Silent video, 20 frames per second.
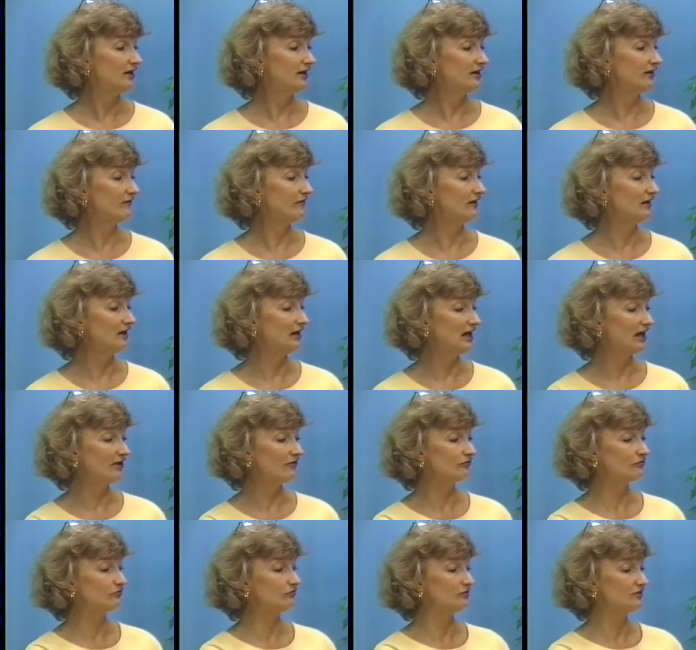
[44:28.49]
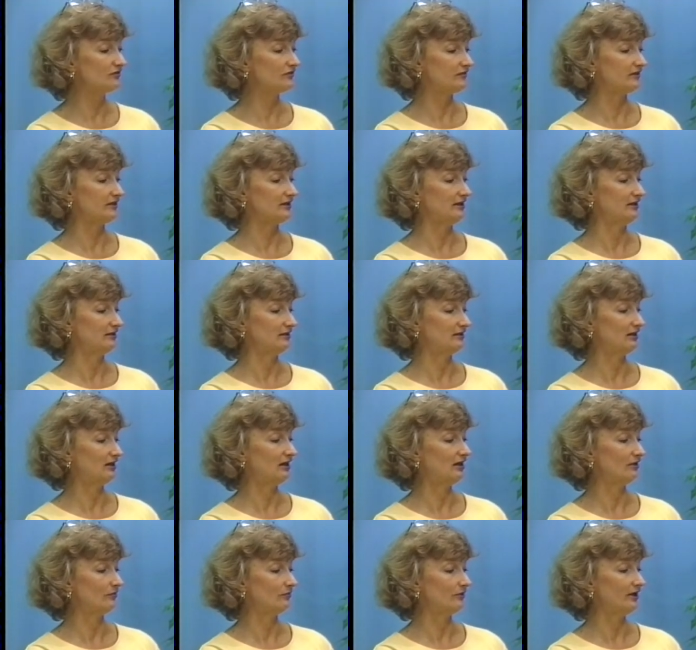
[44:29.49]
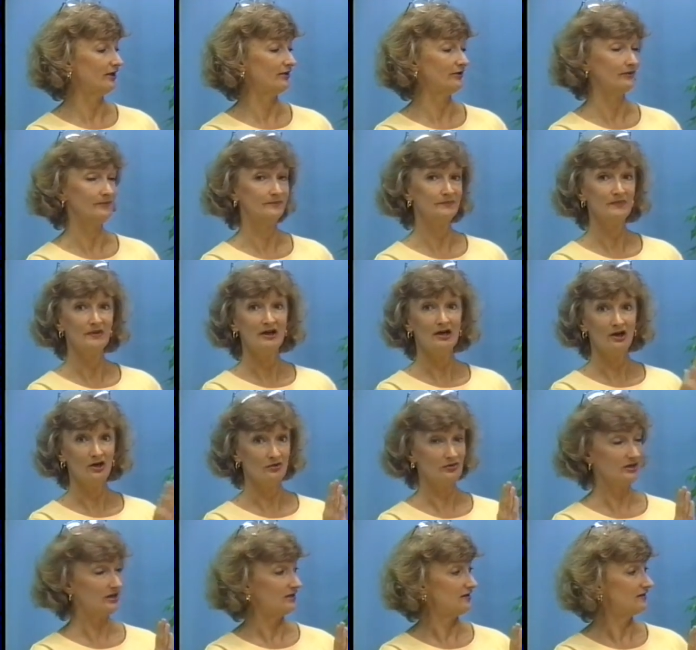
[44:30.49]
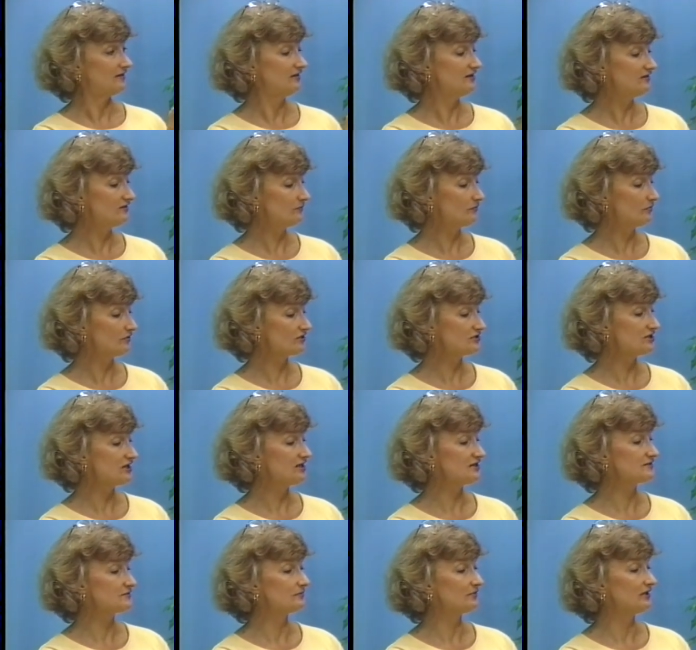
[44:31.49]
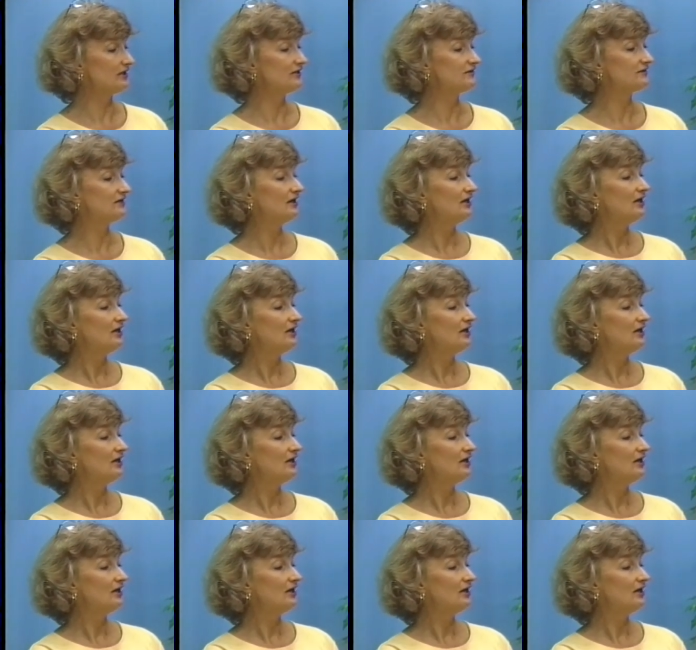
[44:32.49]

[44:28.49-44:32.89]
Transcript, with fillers: of the last grizzly in Colorado. Okay, this book takes place.